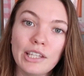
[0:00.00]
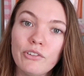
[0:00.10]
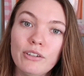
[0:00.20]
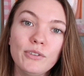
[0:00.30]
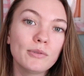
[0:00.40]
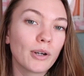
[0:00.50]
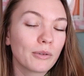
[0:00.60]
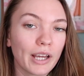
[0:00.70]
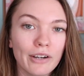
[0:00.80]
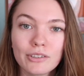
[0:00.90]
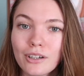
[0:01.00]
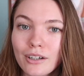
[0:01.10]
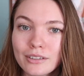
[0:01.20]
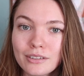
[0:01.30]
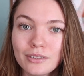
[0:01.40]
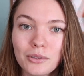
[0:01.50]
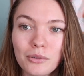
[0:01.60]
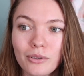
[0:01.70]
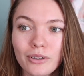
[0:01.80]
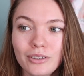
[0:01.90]
Even if you don't have a garden
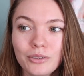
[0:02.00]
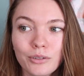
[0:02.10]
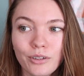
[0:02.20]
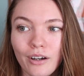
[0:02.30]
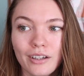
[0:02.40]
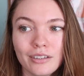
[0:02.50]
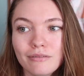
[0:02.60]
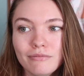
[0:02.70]
or you're not